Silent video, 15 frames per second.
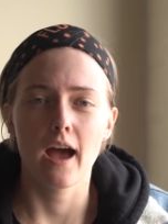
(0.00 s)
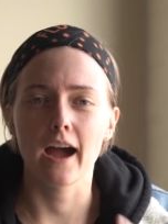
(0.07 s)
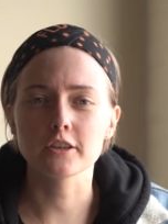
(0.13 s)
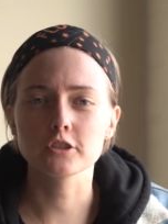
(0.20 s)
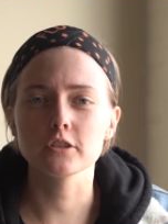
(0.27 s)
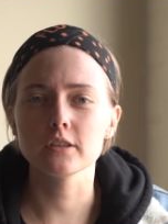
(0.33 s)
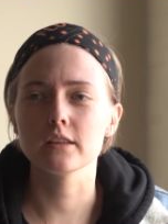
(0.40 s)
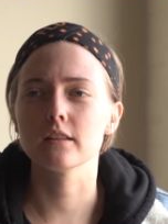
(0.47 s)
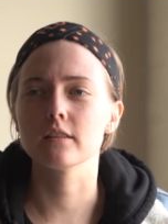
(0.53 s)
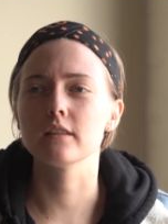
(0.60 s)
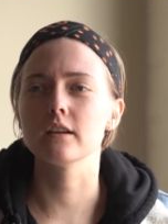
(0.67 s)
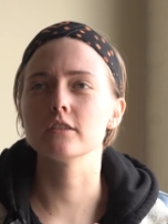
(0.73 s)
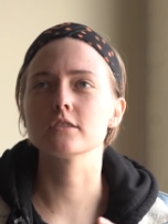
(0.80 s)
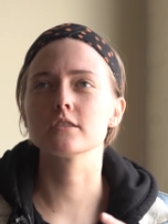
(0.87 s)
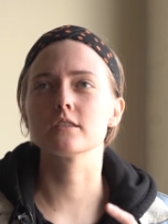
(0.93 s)
Actually,
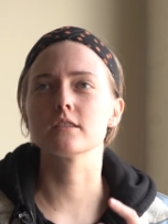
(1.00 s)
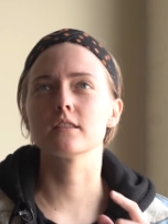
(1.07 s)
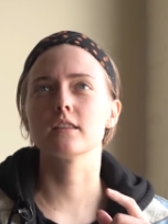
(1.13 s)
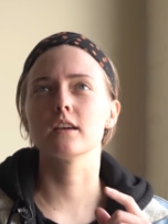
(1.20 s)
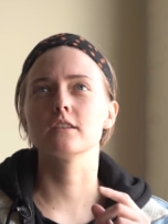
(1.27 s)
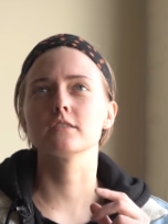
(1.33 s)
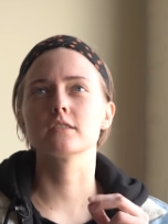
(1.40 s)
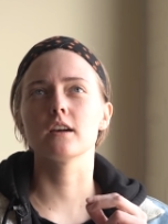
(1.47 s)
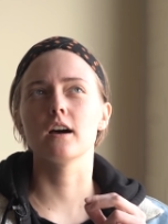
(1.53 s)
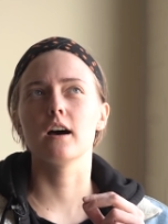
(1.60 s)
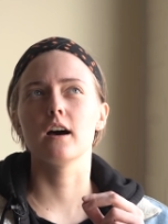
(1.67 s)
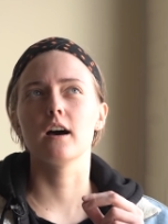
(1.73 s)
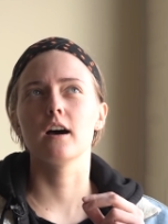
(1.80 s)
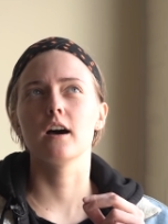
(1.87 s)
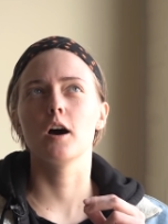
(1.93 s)
there's there's
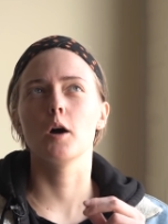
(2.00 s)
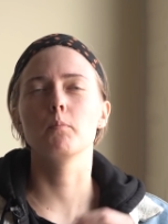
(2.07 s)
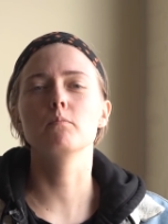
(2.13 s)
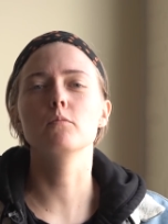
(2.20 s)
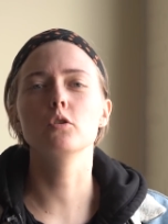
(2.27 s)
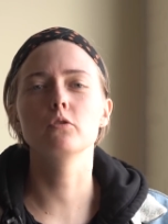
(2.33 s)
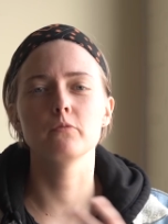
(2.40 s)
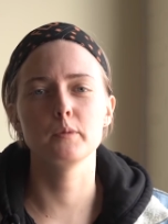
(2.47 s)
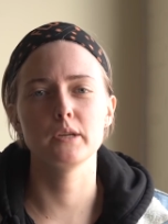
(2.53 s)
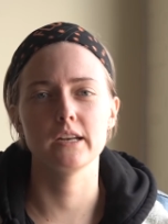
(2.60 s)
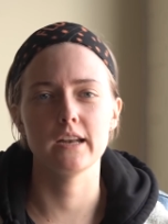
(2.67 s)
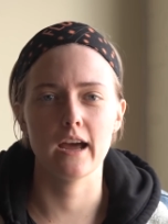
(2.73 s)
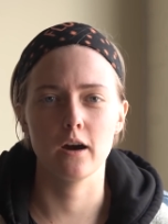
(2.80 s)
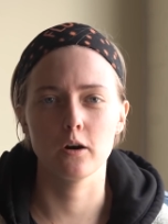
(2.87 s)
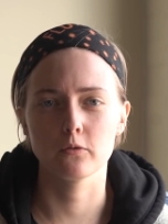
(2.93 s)
a, a, movement
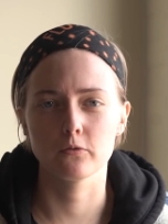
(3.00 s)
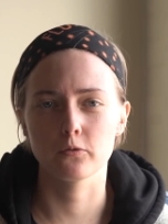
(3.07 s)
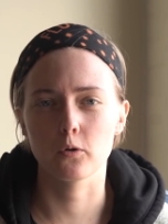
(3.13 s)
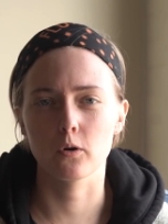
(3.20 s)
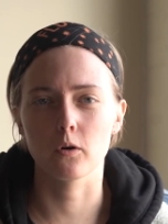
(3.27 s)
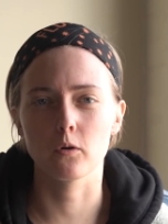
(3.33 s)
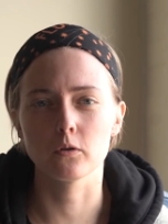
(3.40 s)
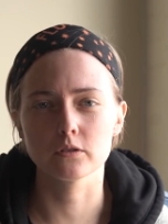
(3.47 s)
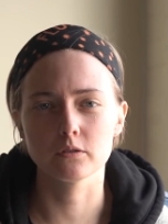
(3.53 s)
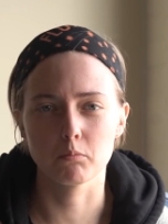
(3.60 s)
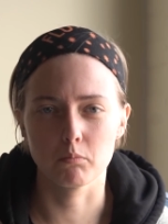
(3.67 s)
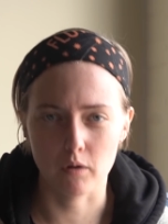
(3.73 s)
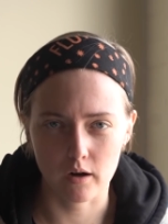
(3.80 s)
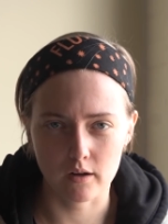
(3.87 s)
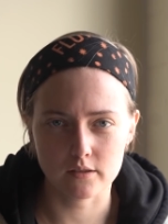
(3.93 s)
now for old
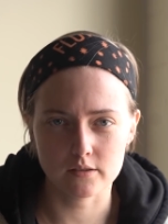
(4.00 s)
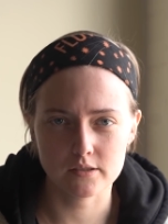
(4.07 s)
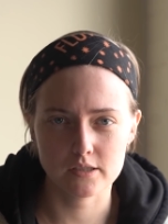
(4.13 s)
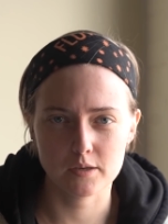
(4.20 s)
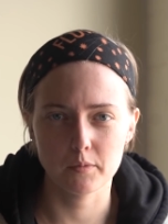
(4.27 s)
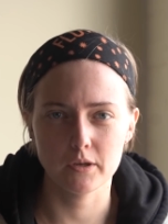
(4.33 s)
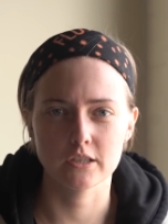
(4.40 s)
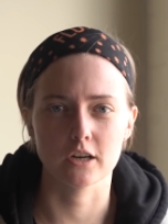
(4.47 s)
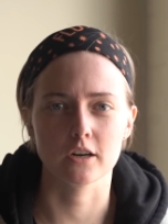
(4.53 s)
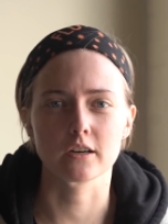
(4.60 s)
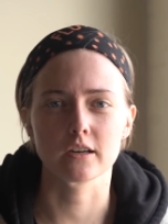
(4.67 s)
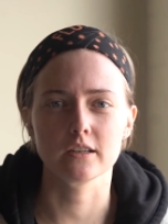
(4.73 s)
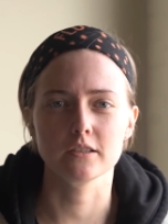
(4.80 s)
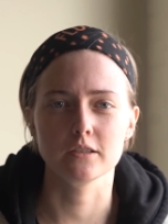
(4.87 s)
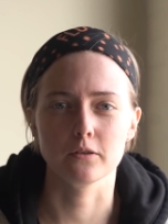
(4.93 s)
malls to be
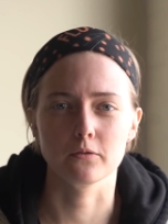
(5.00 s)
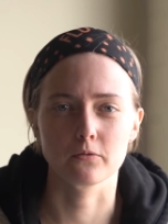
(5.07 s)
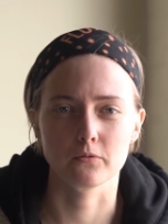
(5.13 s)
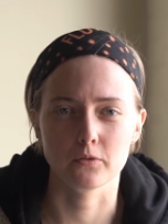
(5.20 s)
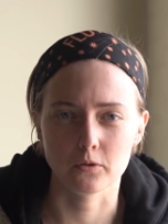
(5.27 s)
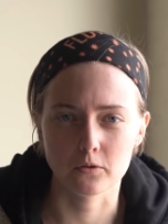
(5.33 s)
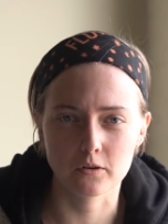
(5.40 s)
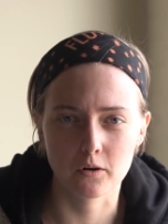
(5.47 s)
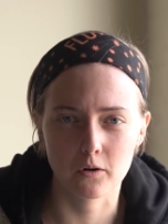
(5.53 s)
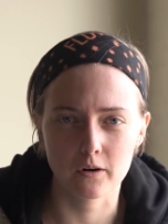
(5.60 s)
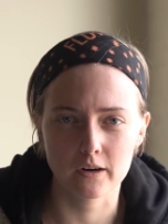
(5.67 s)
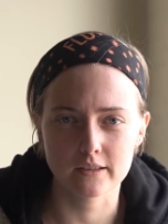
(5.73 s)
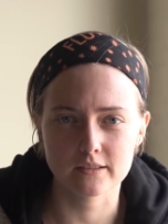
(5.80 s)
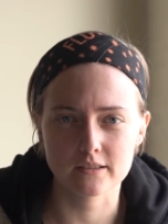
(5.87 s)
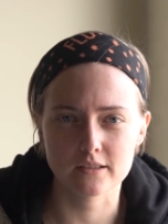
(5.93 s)
turned into food
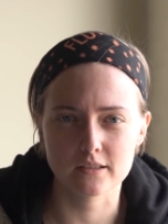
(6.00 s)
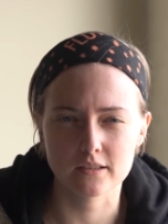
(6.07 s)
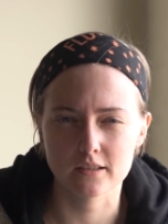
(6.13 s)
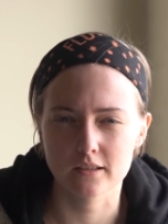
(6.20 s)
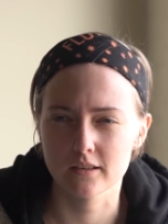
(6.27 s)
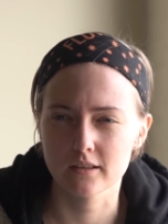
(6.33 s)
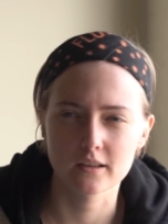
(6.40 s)
courts.